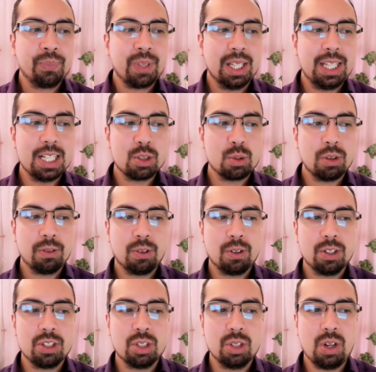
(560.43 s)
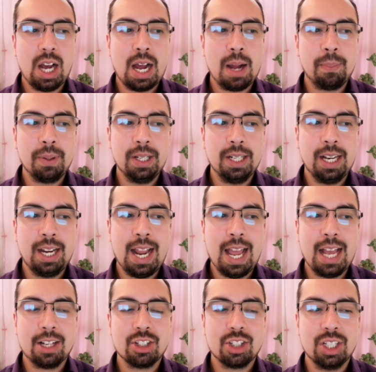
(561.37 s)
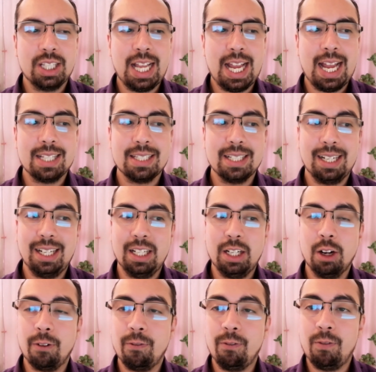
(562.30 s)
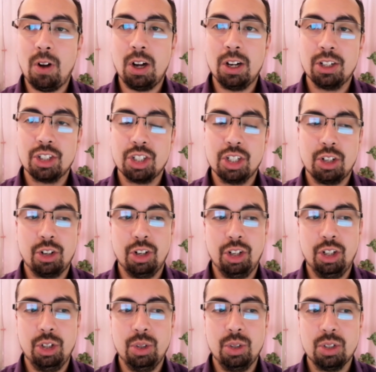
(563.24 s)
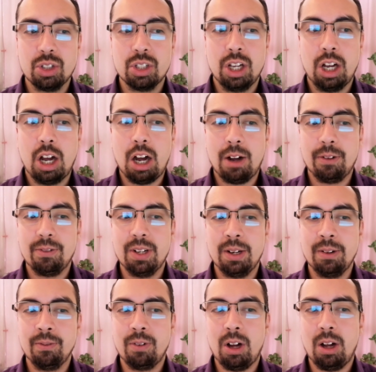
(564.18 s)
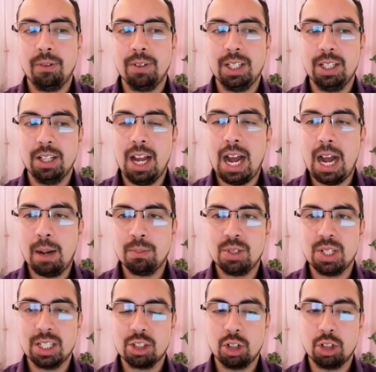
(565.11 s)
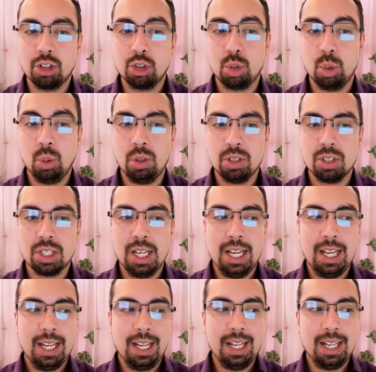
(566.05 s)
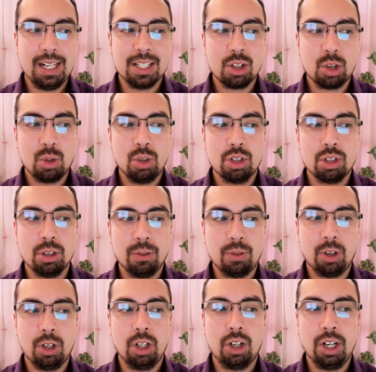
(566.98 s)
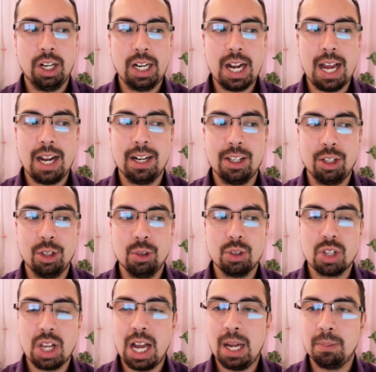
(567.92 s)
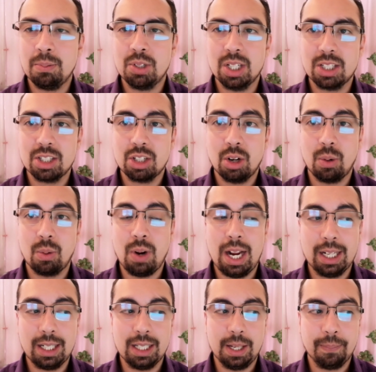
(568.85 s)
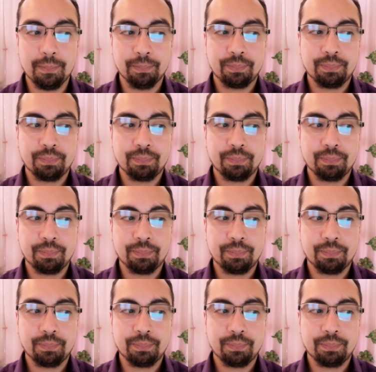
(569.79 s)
this refers to copying an action that has a clear function or use, often involving objects or tools. It is crucial for learning how to use objects correctly.